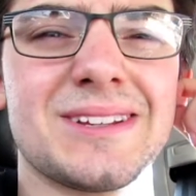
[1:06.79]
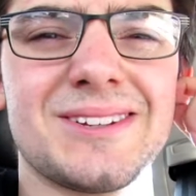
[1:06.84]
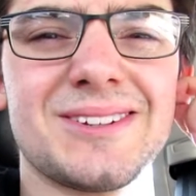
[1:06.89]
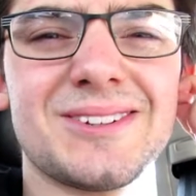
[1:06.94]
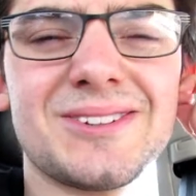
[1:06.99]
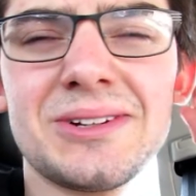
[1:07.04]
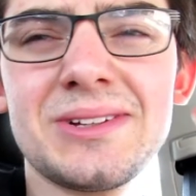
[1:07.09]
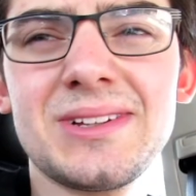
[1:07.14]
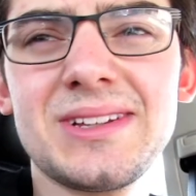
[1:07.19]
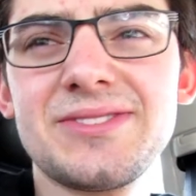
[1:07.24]
A
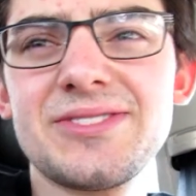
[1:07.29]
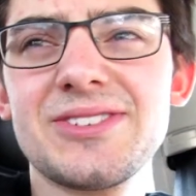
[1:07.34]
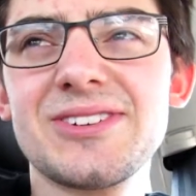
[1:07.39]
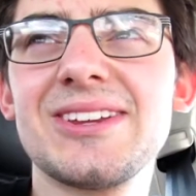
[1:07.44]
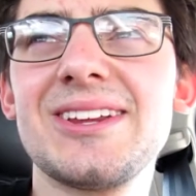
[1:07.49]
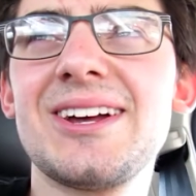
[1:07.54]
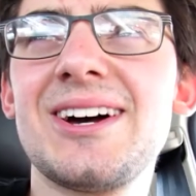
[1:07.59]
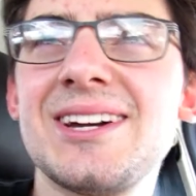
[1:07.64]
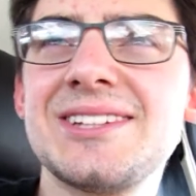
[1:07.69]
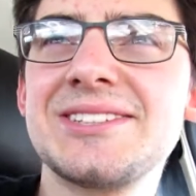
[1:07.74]
little early
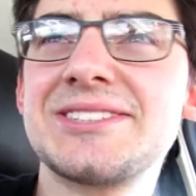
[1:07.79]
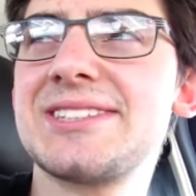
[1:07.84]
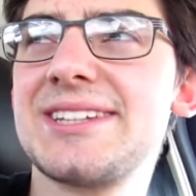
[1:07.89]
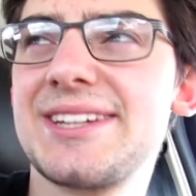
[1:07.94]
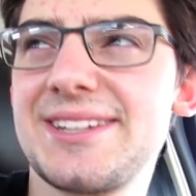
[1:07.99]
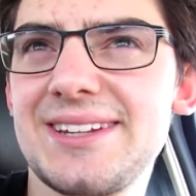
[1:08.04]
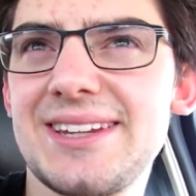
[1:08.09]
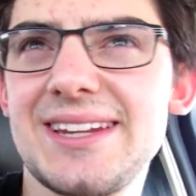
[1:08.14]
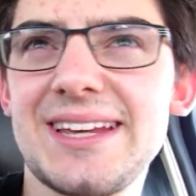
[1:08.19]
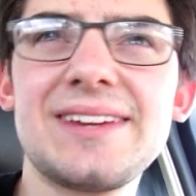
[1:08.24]
for lunch.
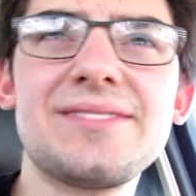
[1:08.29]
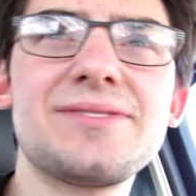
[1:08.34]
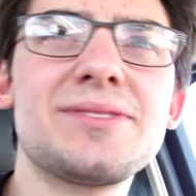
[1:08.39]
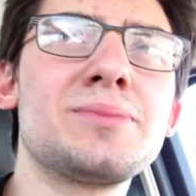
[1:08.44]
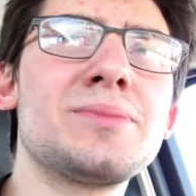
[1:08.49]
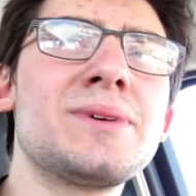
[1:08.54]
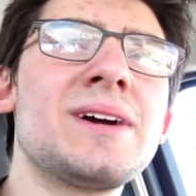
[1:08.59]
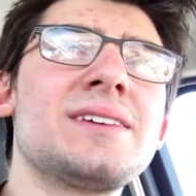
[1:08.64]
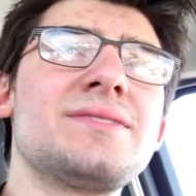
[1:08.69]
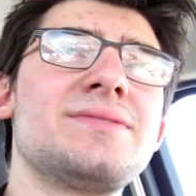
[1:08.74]
A little late
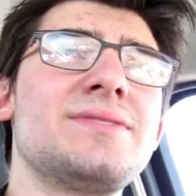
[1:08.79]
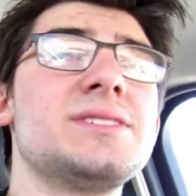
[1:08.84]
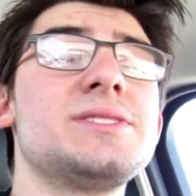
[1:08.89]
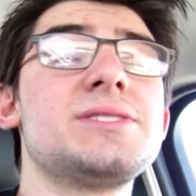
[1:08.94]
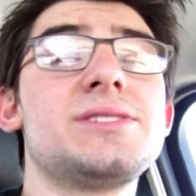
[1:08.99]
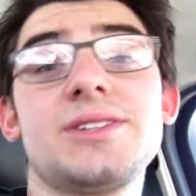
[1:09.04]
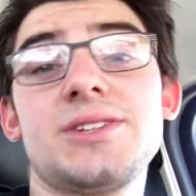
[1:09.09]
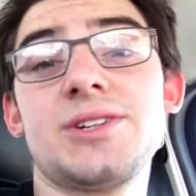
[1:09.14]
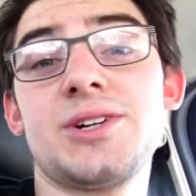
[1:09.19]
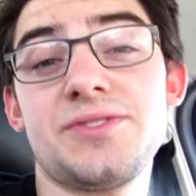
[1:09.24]
for
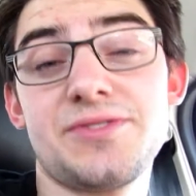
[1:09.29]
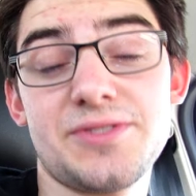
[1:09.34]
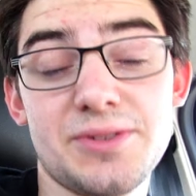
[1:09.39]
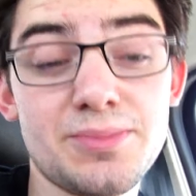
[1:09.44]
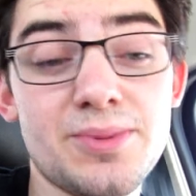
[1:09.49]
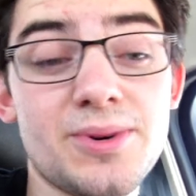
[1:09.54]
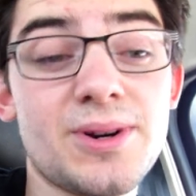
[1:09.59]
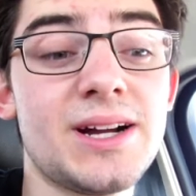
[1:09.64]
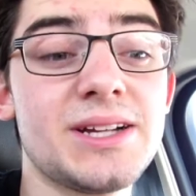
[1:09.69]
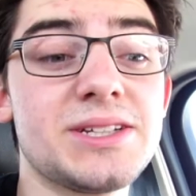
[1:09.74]
breakfast. Could go
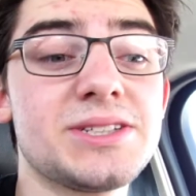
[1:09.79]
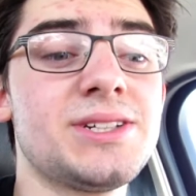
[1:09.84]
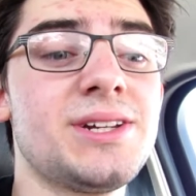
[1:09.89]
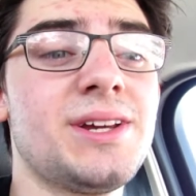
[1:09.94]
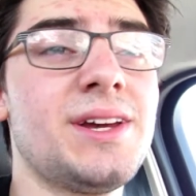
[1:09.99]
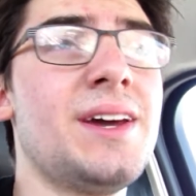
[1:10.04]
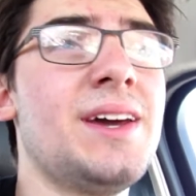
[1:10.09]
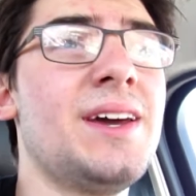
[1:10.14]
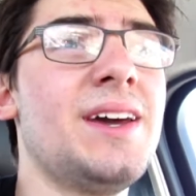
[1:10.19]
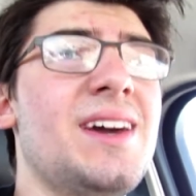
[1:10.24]
for brunch.